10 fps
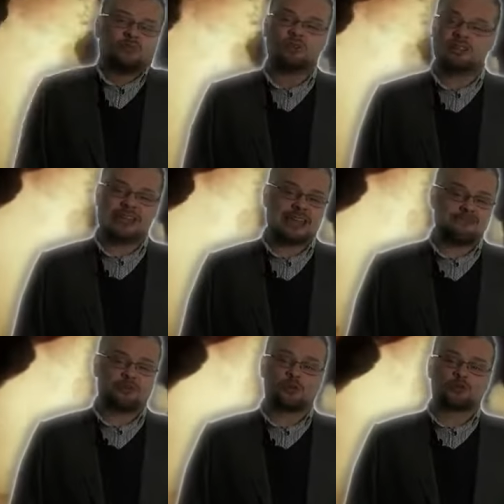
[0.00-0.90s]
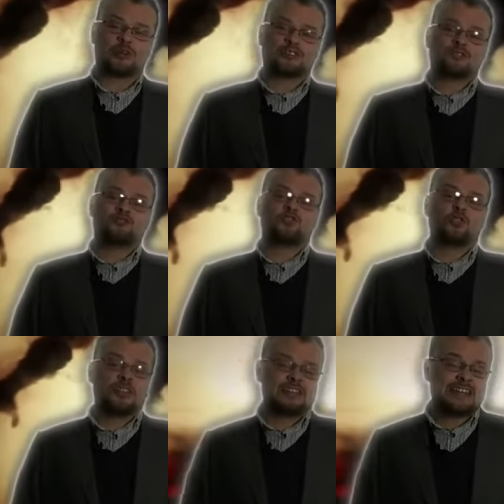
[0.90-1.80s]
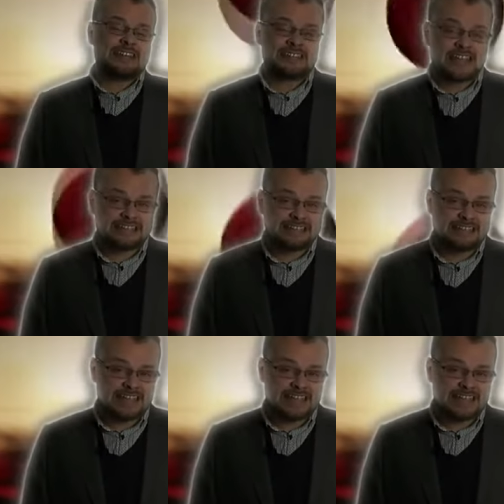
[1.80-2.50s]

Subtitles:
wouldn't let poor Kratos join in any deity